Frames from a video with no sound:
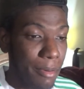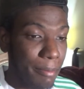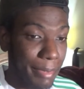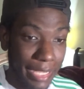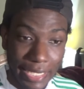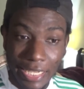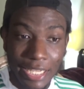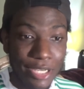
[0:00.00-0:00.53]

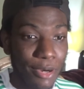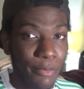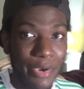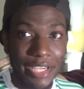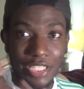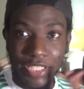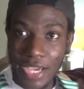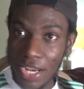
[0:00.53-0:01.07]
But either way,
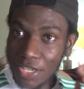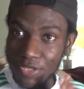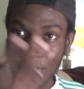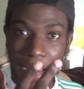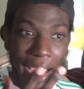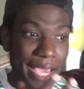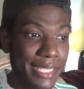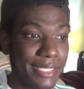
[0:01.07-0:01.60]
shout out to
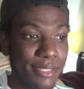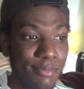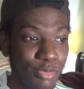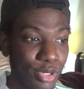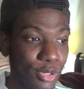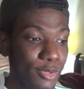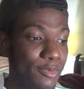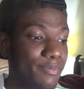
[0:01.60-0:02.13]
Aizen,
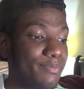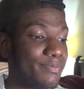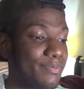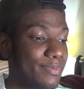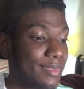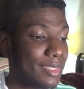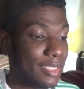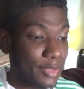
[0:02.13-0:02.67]
bro.
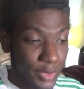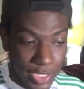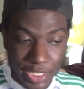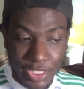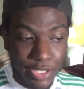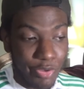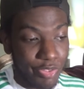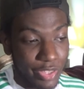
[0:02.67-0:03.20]
You
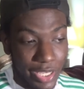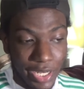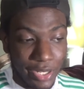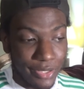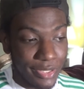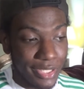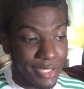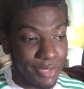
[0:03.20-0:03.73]
did your thing
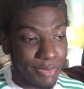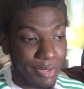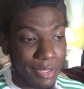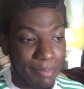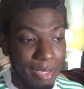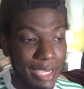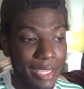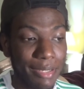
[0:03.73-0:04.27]
on this one,
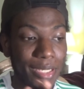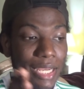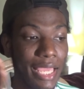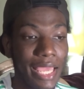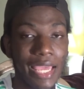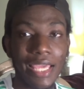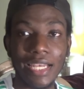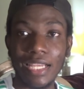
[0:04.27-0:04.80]
man,
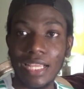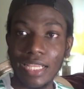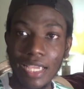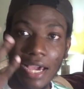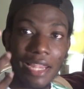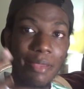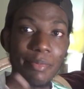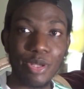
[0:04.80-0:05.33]
and
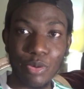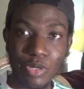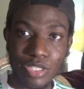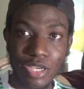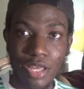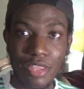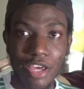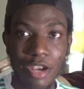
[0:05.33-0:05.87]
y'all let me know what
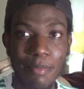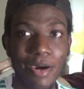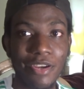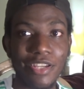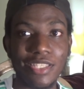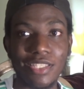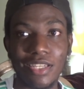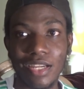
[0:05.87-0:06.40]
y'all thought about
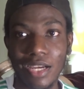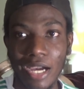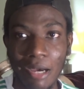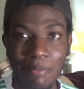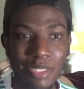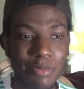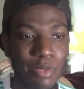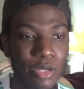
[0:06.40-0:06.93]
this in the
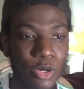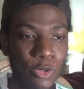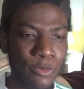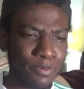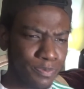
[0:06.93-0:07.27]
comments below.